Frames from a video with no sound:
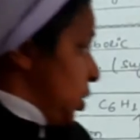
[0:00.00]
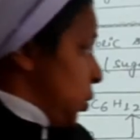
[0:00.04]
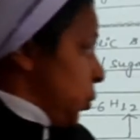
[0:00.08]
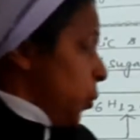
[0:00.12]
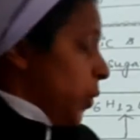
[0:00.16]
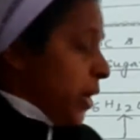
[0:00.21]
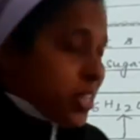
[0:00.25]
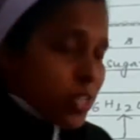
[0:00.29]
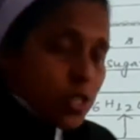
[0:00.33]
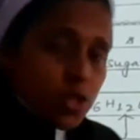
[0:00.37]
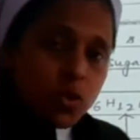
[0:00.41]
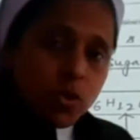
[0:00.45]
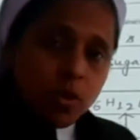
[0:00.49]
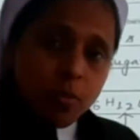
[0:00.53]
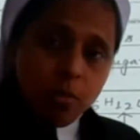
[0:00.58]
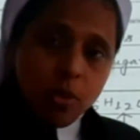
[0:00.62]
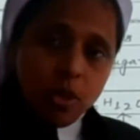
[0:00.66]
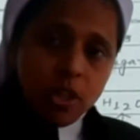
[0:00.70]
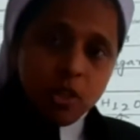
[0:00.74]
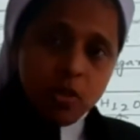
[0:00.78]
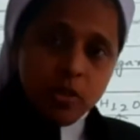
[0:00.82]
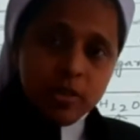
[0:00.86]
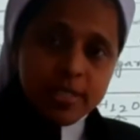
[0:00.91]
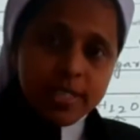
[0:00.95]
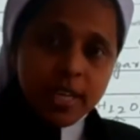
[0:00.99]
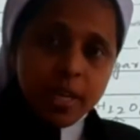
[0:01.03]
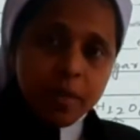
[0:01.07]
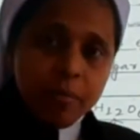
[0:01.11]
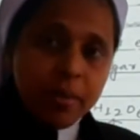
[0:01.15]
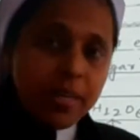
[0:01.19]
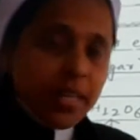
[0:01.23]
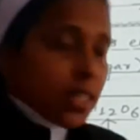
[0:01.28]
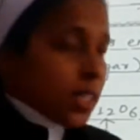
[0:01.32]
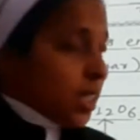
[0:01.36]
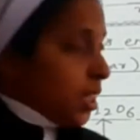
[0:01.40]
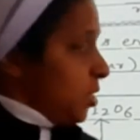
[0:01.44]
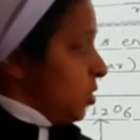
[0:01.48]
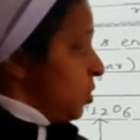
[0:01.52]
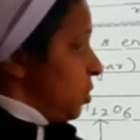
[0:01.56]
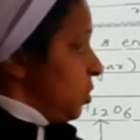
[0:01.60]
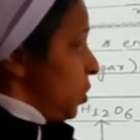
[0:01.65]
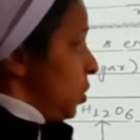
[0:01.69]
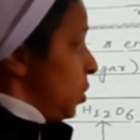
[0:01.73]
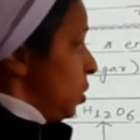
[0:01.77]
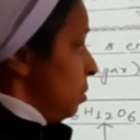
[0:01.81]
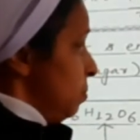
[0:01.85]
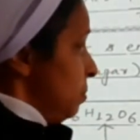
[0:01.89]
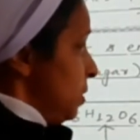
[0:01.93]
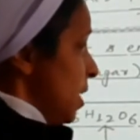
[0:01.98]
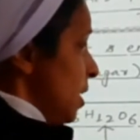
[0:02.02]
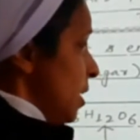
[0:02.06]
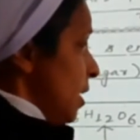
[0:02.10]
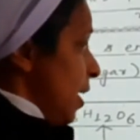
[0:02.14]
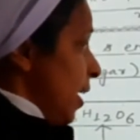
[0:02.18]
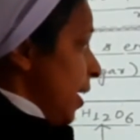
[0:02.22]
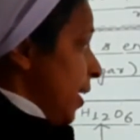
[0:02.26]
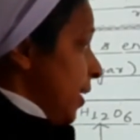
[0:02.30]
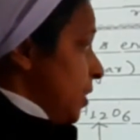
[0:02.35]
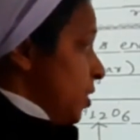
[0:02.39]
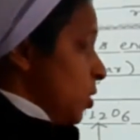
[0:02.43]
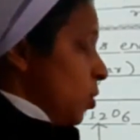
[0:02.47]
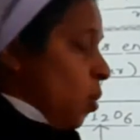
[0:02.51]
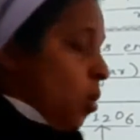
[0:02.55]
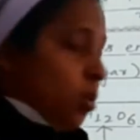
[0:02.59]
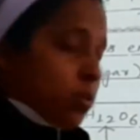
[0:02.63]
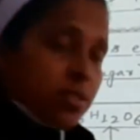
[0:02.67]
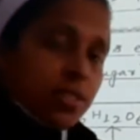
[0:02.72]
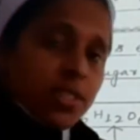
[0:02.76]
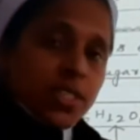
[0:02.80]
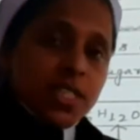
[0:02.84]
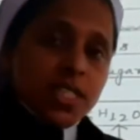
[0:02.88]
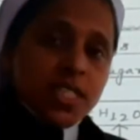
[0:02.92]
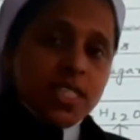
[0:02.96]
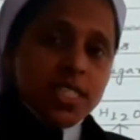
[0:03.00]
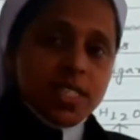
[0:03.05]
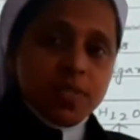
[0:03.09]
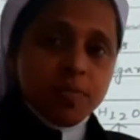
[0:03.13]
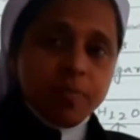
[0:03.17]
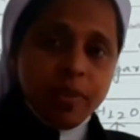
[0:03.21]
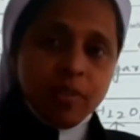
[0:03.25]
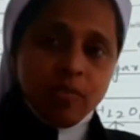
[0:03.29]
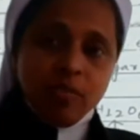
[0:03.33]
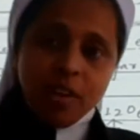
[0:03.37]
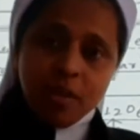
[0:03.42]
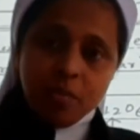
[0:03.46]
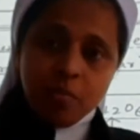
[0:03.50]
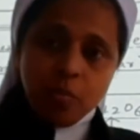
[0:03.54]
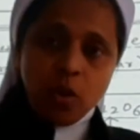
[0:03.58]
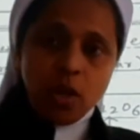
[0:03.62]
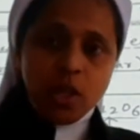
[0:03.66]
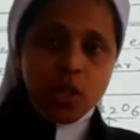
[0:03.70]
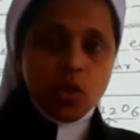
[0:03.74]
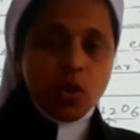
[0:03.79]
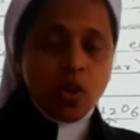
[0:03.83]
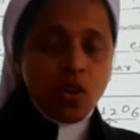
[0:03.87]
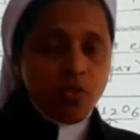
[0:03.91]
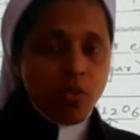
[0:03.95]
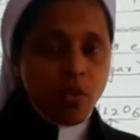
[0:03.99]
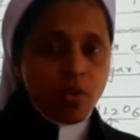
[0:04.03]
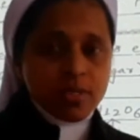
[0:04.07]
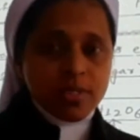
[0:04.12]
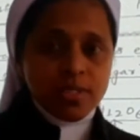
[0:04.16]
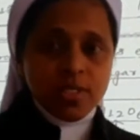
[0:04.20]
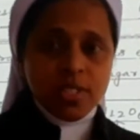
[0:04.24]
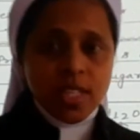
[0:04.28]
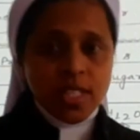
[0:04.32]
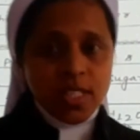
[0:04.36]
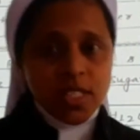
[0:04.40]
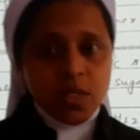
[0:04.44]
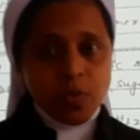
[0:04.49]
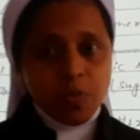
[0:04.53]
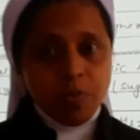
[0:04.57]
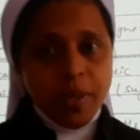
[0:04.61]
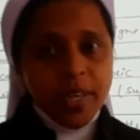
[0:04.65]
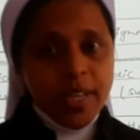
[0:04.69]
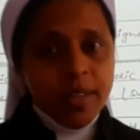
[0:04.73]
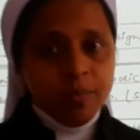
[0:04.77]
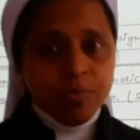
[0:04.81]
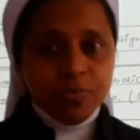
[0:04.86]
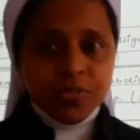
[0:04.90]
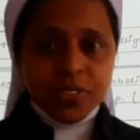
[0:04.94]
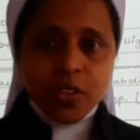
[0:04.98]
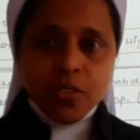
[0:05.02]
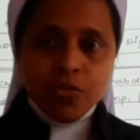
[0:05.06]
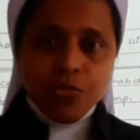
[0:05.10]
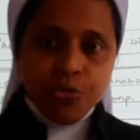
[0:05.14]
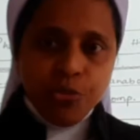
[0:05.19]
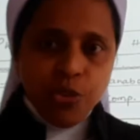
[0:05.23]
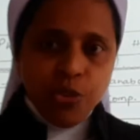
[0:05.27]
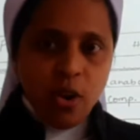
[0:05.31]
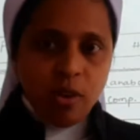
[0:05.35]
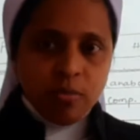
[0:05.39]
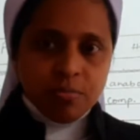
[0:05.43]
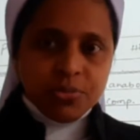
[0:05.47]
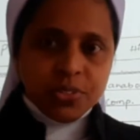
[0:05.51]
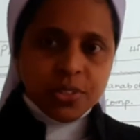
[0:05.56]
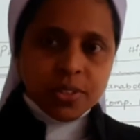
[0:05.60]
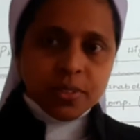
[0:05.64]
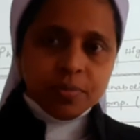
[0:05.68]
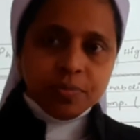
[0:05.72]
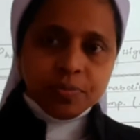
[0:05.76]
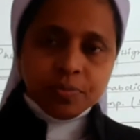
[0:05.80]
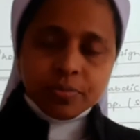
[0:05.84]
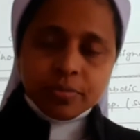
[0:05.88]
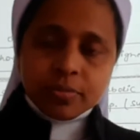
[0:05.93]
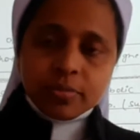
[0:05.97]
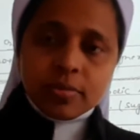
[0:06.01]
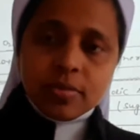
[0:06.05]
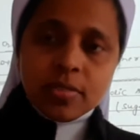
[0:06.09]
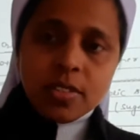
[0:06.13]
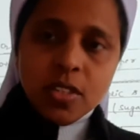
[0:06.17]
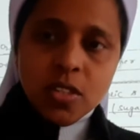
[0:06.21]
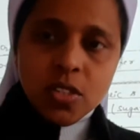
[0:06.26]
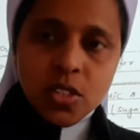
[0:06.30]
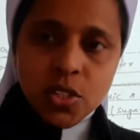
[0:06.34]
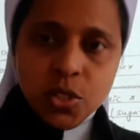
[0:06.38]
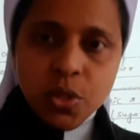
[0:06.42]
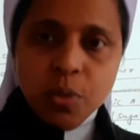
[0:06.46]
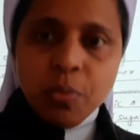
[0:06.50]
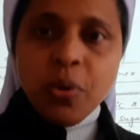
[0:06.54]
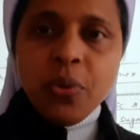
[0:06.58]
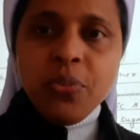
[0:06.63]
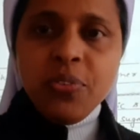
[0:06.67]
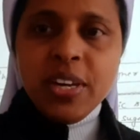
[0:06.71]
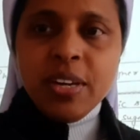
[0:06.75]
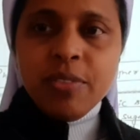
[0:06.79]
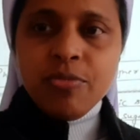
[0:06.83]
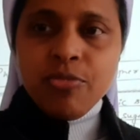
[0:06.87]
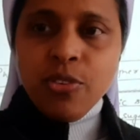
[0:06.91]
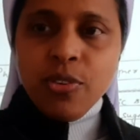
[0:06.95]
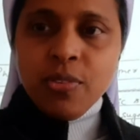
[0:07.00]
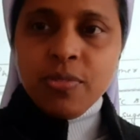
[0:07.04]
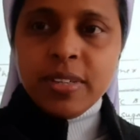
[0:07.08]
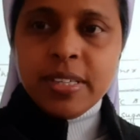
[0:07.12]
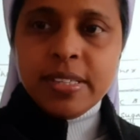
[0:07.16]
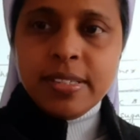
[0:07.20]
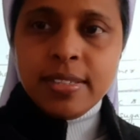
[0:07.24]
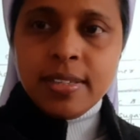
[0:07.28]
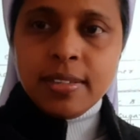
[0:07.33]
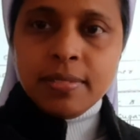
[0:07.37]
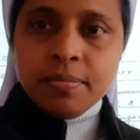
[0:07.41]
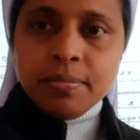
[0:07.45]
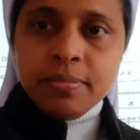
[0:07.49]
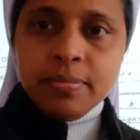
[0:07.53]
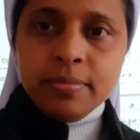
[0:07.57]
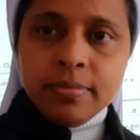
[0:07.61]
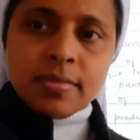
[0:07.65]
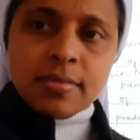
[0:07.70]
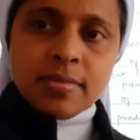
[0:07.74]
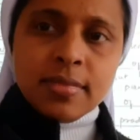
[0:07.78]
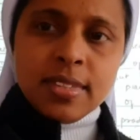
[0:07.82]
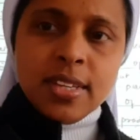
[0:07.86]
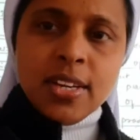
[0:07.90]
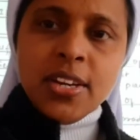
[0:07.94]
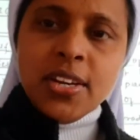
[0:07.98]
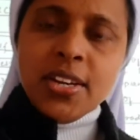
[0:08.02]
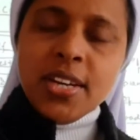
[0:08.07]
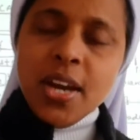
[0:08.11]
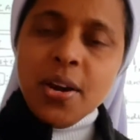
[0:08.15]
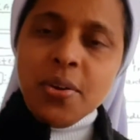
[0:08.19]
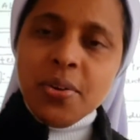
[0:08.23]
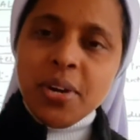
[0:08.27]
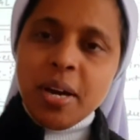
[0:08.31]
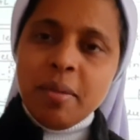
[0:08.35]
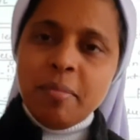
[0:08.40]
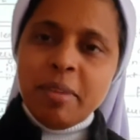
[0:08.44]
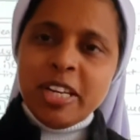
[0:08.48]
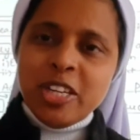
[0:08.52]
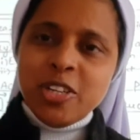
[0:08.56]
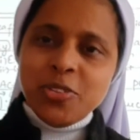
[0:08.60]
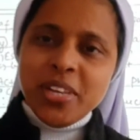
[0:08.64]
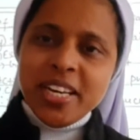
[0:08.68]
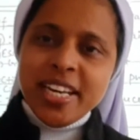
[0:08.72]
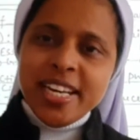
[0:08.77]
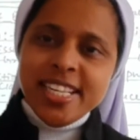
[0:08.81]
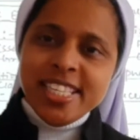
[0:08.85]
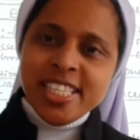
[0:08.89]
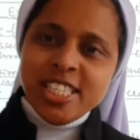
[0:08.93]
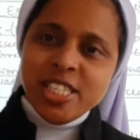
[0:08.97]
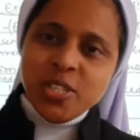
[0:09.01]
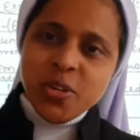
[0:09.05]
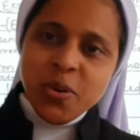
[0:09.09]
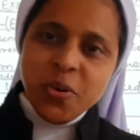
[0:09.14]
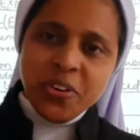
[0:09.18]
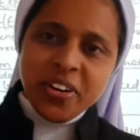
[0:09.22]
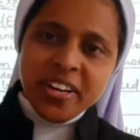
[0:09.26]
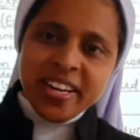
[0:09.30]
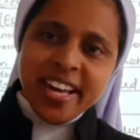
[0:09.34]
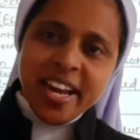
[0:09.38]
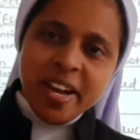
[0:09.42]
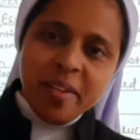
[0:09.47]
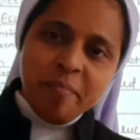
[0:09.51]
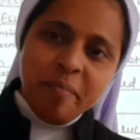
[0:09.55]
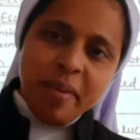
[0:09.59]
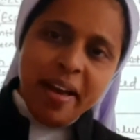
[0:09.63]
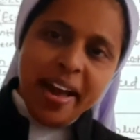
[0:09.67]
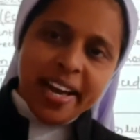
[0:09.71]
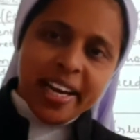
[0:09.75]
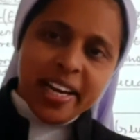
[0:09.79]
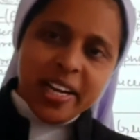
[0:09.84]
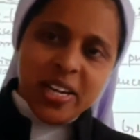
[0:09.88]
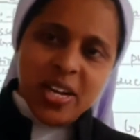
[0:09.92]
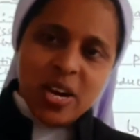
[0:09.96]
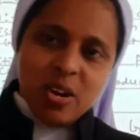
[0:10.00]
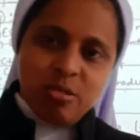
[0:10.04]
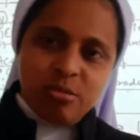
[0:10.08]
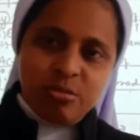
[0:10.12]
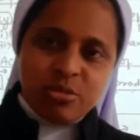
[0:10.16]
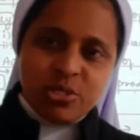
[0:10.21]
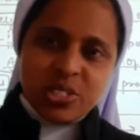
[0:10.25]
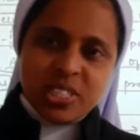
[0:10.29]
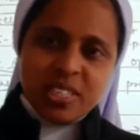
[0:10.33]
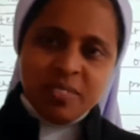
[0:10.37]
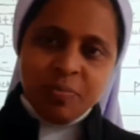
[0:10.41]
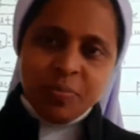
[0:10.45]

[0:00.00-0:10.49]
2 H2O molecules are being consumed and oxygen is being, one molecule of oxygen is being formed. So moving forward, now coming to the historical background.